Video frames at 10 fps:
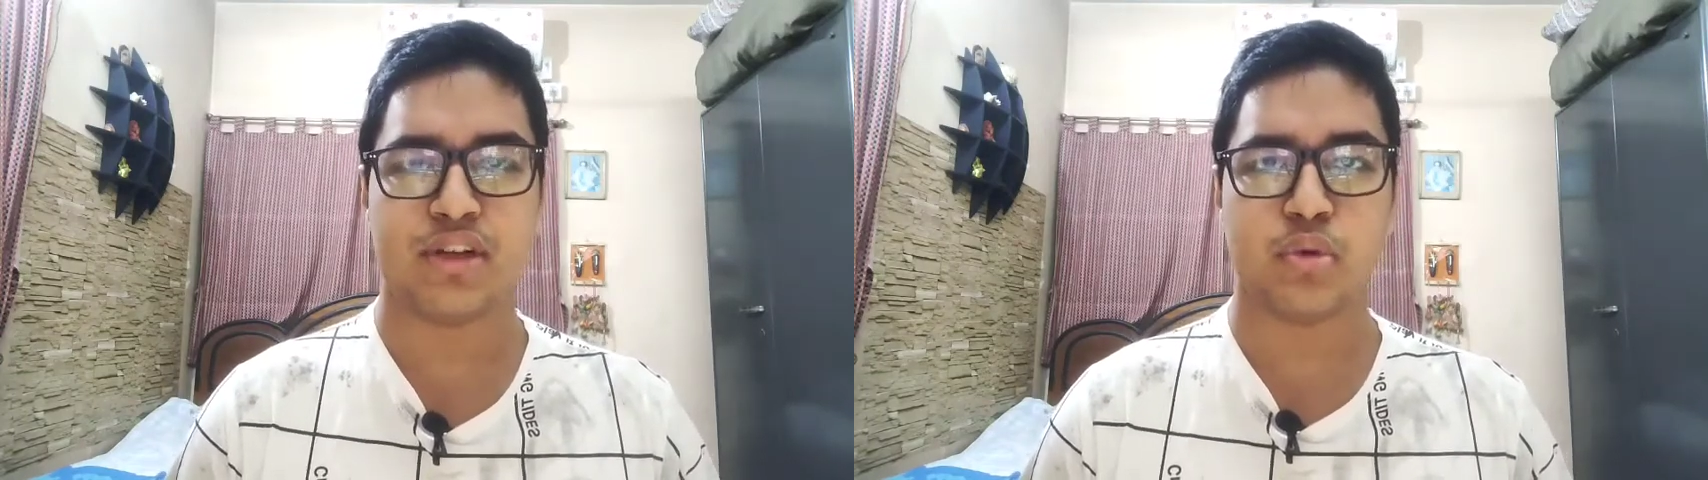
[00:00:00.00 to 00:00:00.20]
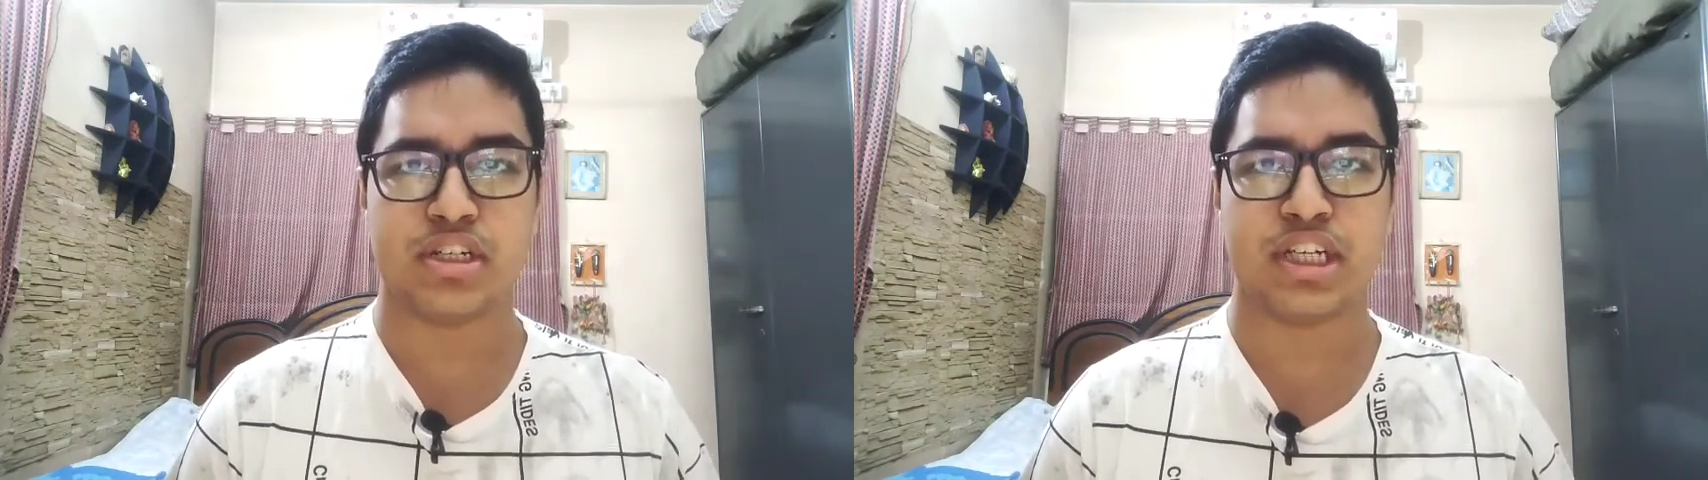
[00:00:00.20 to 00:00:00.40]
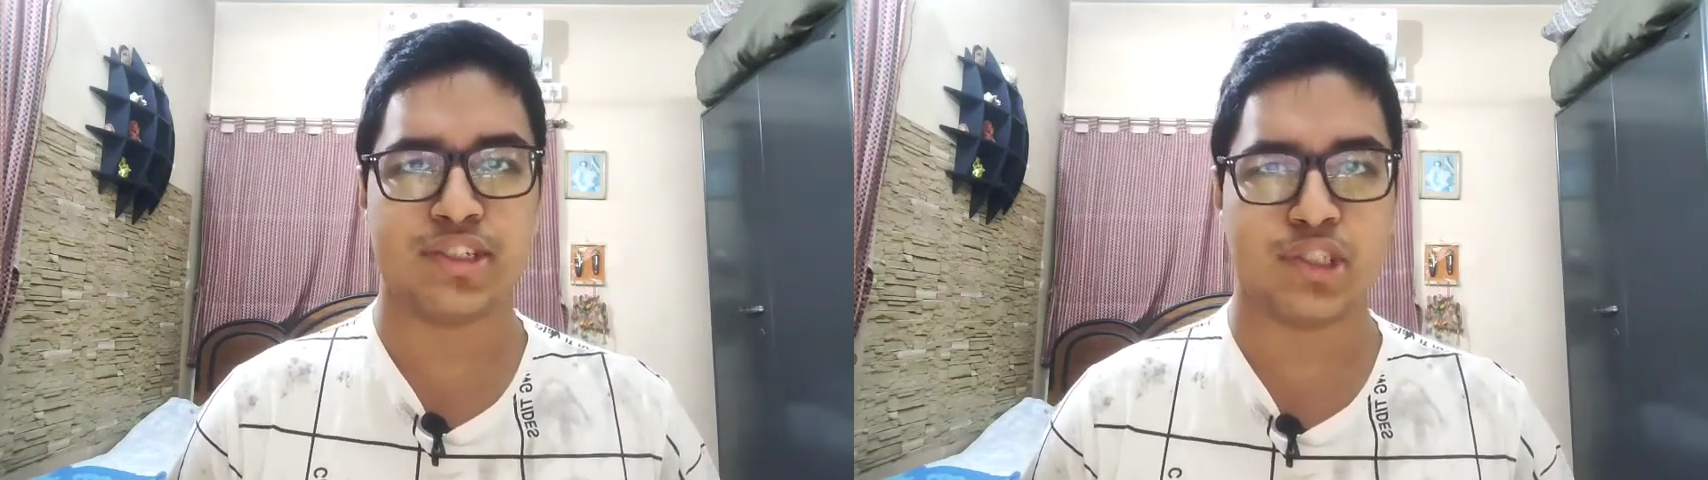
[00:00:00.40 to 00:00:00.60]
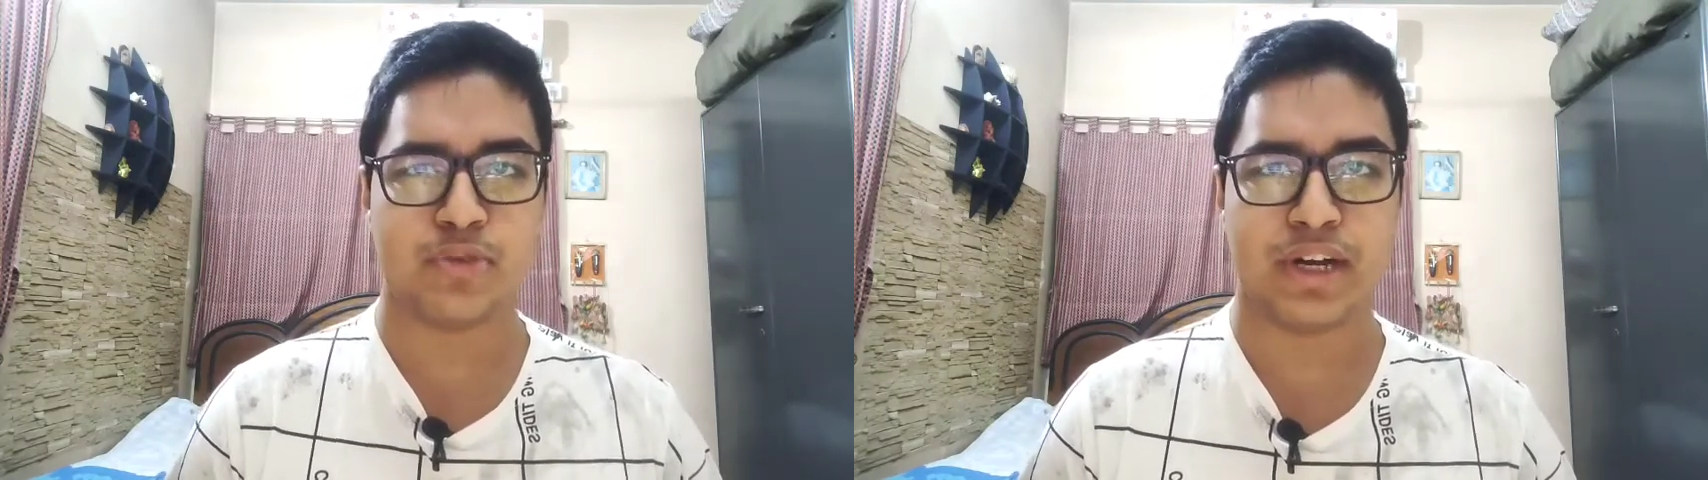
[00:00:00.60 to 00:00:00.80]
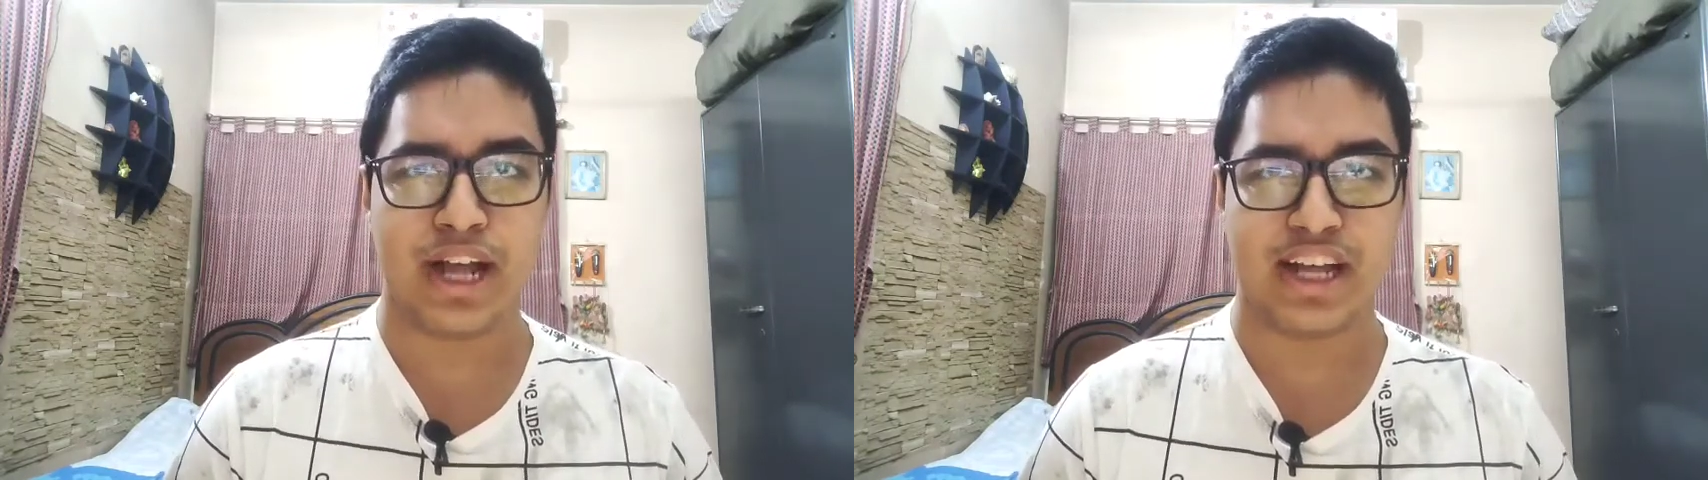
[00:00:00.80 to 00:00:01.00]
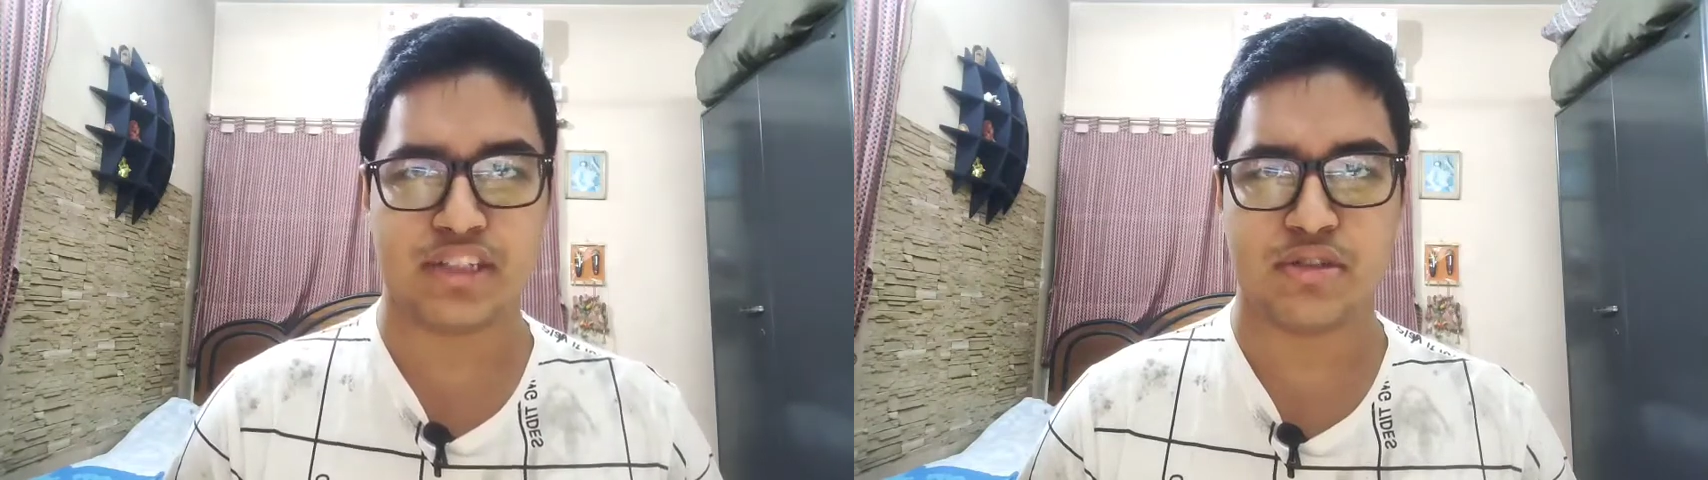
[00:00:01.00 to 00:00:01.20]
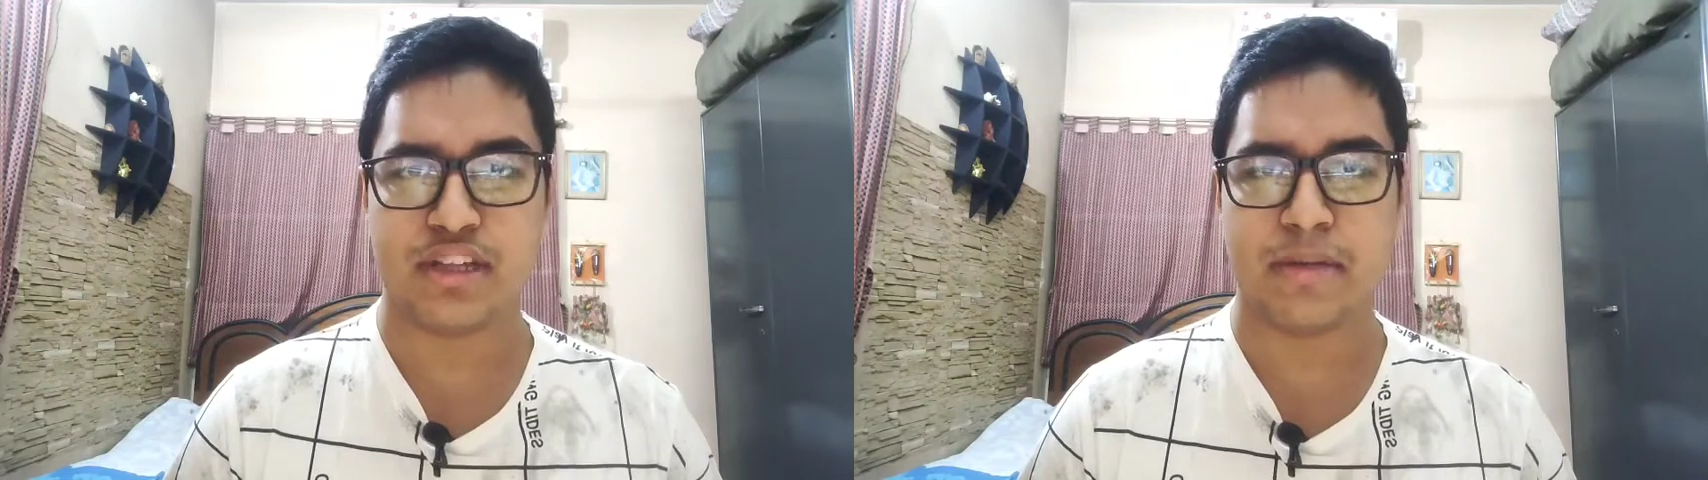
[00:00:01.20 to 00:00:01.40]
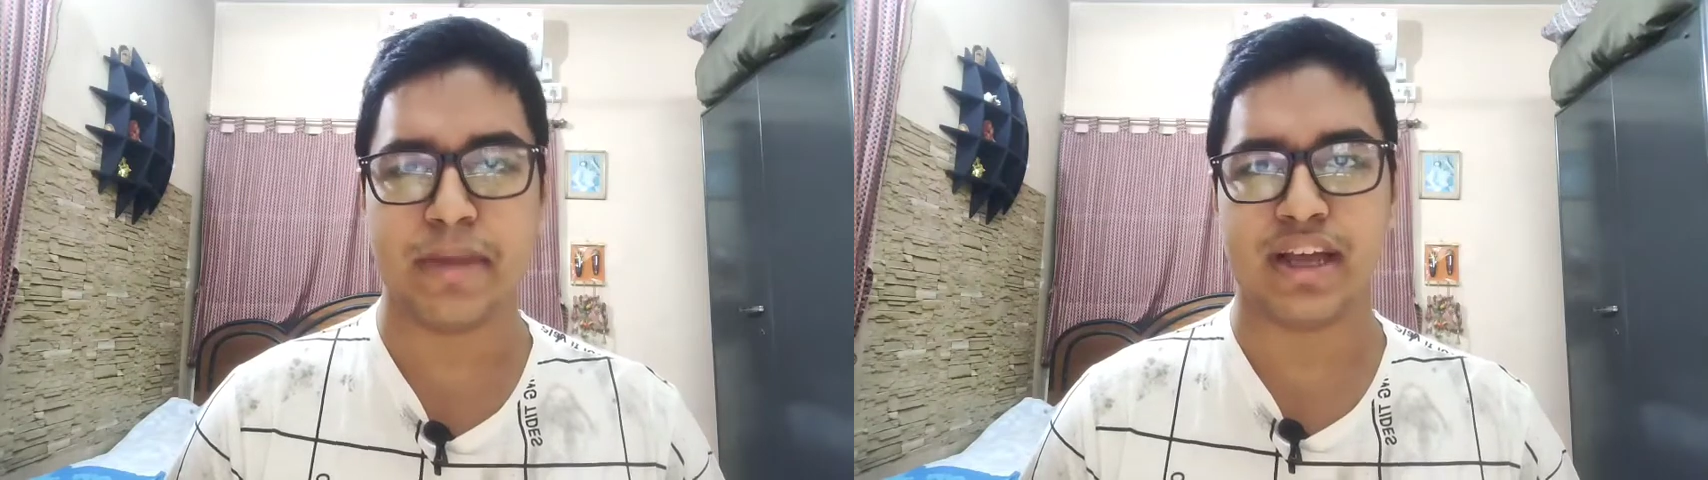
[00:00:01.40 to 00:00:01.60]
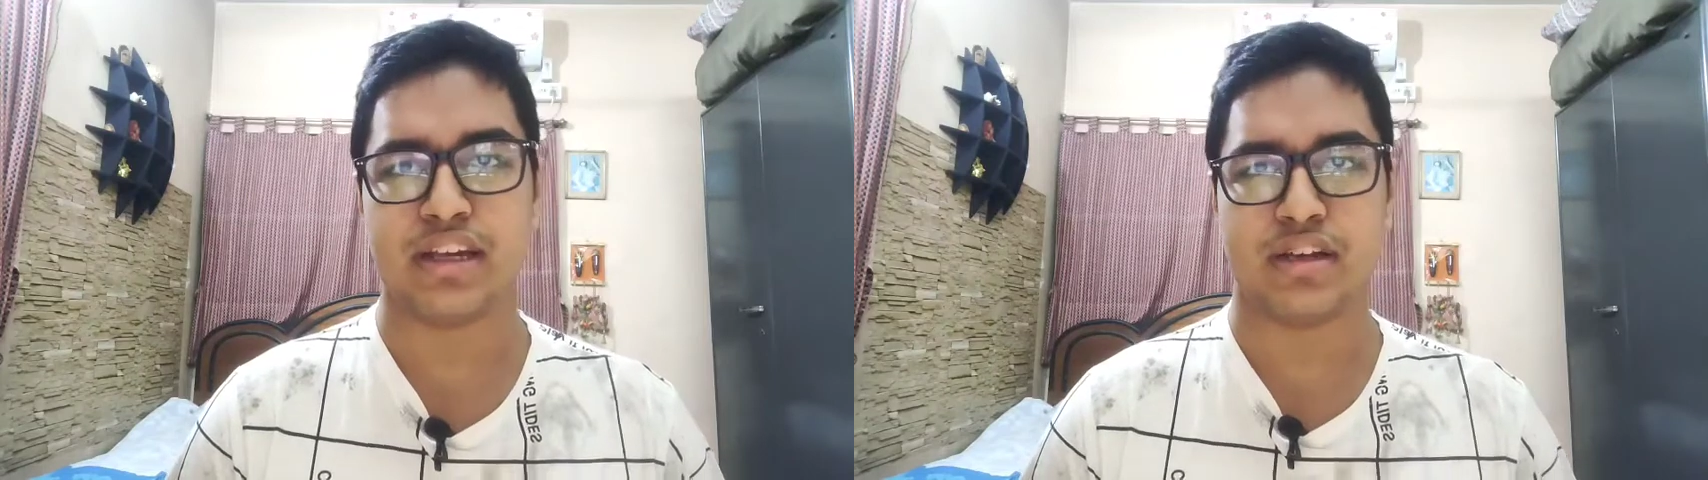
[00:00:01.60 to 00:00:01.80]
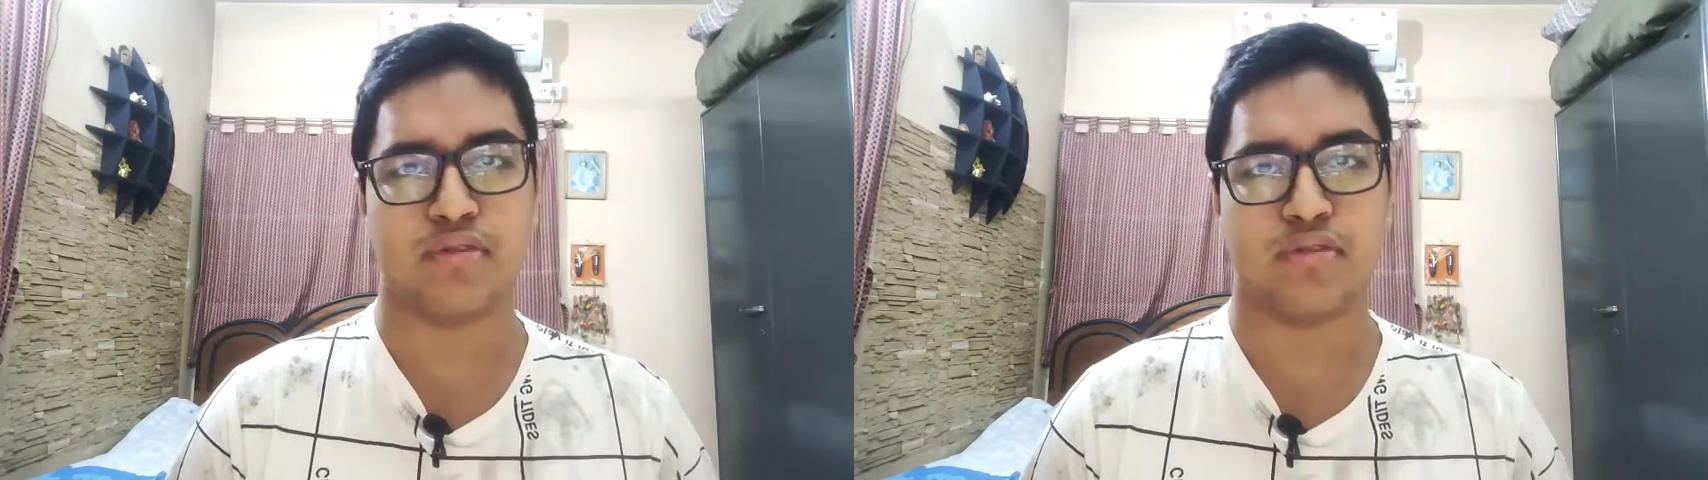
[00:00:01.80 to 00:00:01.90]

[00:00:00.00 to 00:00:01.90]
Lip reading: questions which were asked to them and